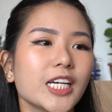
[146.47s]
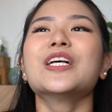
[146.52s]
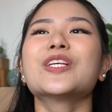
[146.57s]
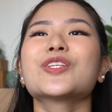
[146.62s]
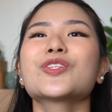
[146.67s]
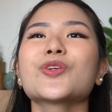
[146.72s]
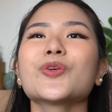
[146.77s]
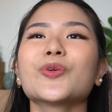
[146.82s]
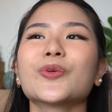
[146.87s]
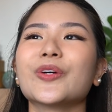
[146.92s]

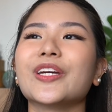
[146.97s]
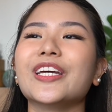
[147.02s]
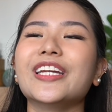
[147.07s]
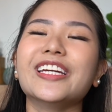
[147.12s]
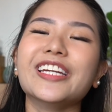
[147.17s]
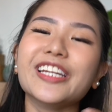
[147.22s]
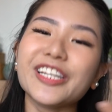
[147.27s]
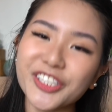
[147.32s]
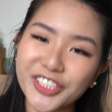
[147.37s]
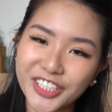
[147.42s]
So
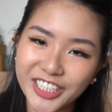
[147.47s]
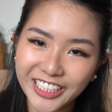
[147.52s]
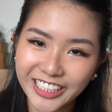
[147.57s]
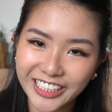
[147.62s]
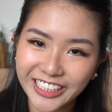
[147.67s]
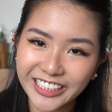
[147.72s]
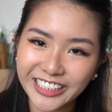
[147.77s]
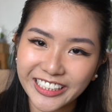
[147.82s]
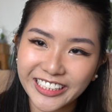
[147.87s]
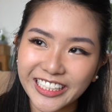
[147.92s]

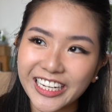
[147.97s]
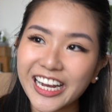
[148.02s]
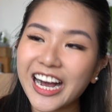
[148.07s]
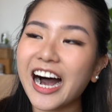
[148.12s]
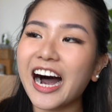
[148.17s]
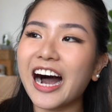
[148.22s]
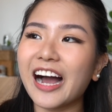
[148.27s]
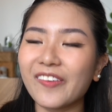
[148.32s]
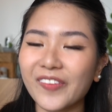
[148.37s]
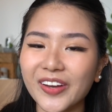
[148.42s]
initially,
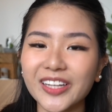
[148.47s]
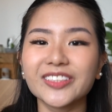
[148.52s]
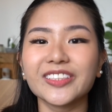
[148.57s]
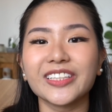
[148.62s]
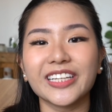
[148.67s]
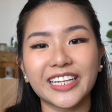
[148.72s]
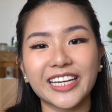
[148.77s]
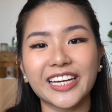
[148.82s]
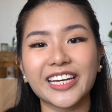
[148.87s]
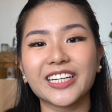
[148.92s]
I went to
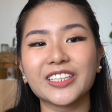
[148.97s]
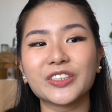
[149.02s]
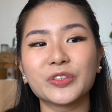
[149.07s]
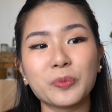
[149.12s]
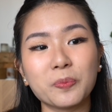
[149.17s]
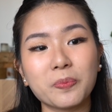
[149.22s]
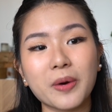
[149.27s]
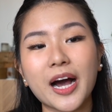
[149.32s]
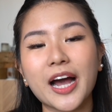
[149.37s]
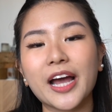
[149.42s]
IKEA to
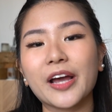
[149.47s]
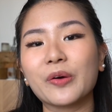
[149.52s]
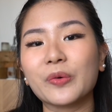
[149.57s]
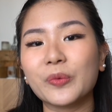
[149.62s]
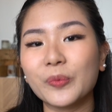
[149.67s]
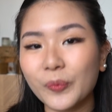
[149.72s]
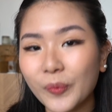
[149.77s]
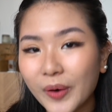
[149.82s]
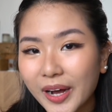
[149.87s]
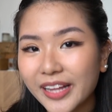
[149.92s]
buy
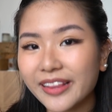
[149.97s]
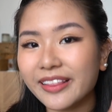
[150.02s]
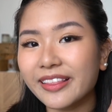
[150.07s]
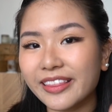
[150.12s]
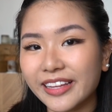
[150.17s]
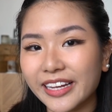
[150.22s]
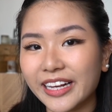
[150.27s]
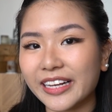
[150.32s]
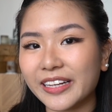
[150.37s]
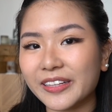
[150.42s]
one
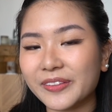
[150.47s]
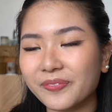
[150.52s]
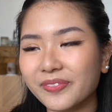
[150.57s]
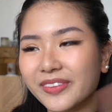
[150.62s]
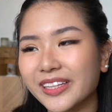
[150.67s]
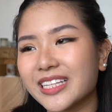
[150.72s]
thing.